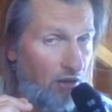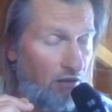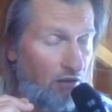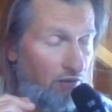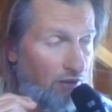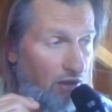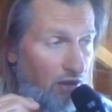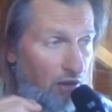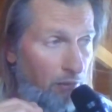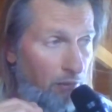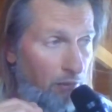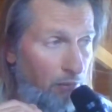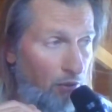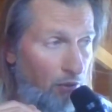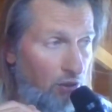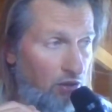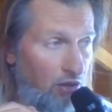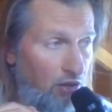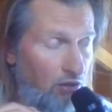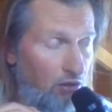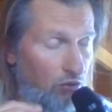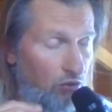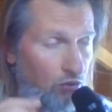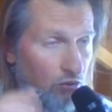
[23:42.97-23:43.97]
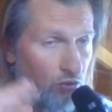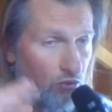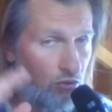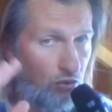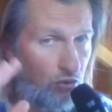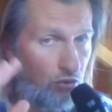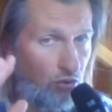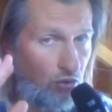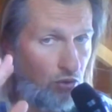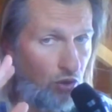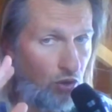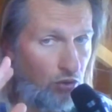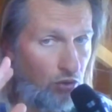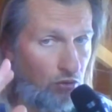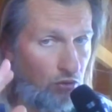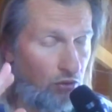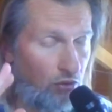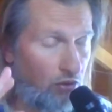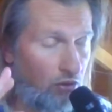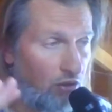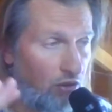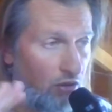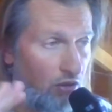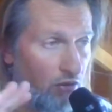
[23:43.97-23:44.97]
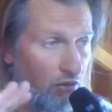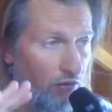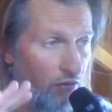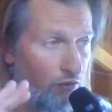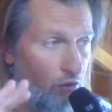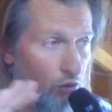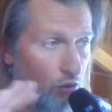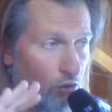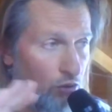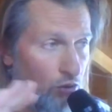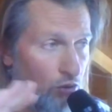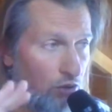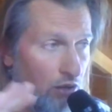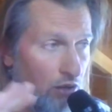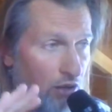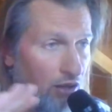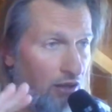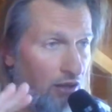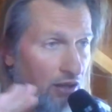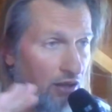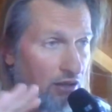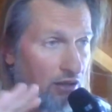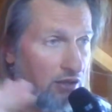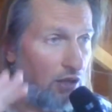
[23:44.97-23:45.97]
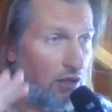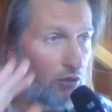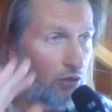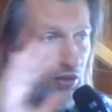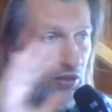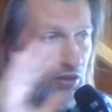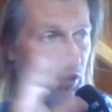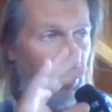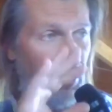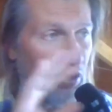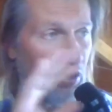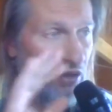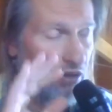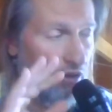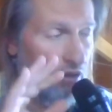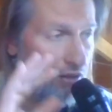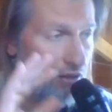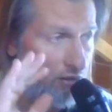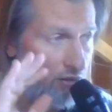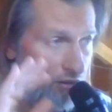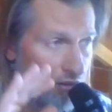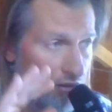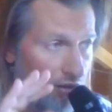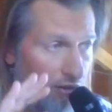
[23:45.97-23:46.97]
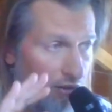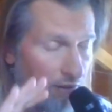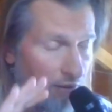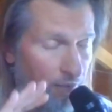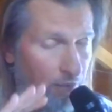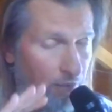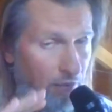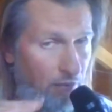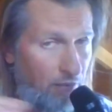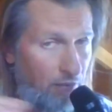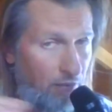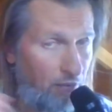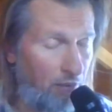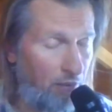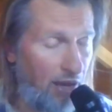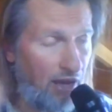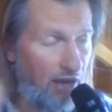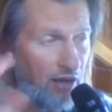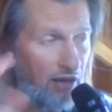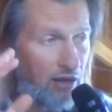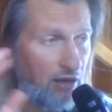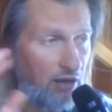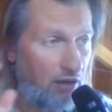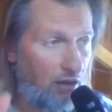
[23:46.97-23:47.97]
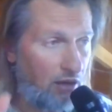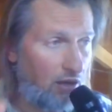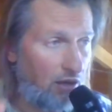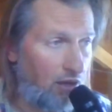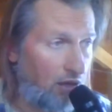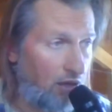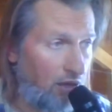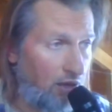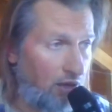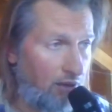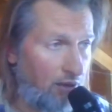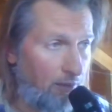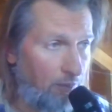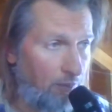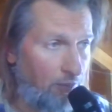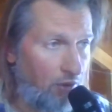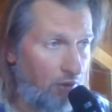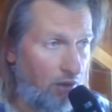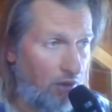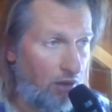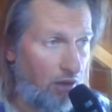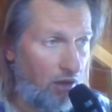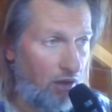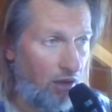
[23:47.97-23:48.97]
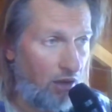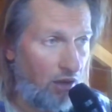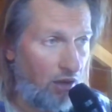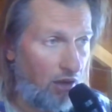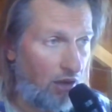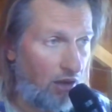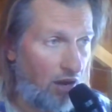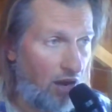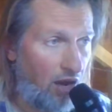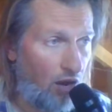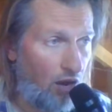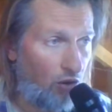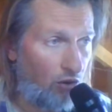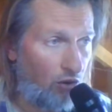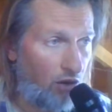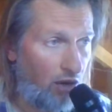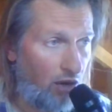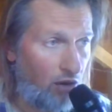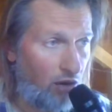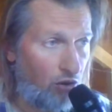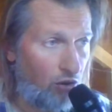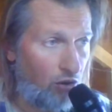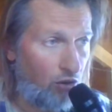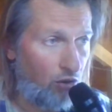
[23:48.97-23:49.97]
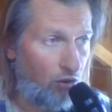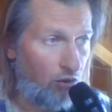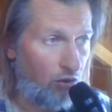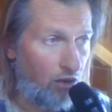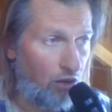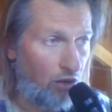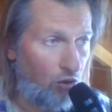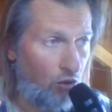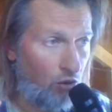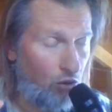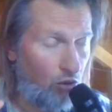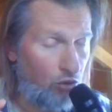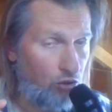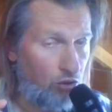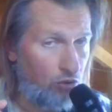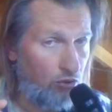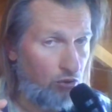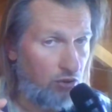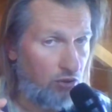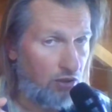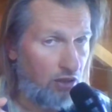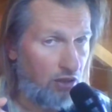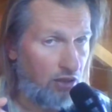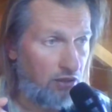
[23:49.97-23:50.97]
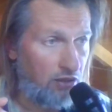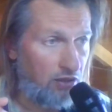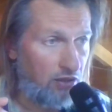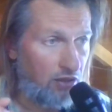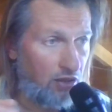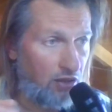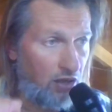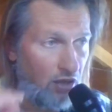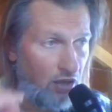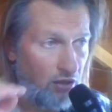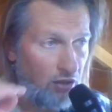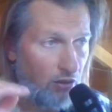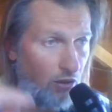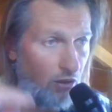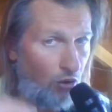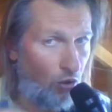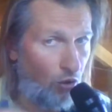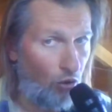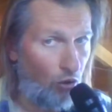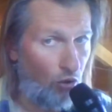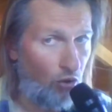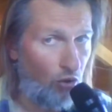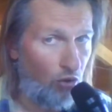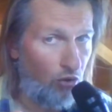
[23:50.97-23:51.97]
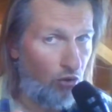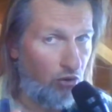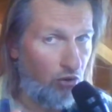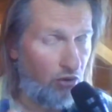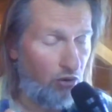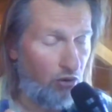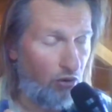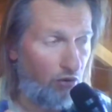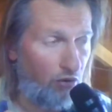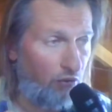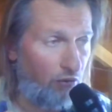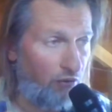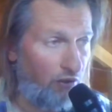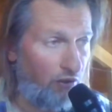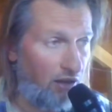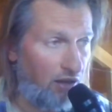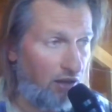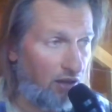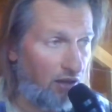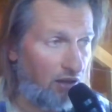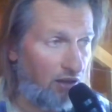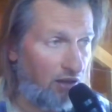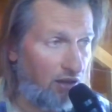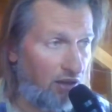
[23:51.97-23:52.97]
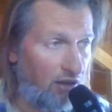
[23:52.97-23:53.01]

Very important to not focus on anything out there that make our consciousness get low or feeling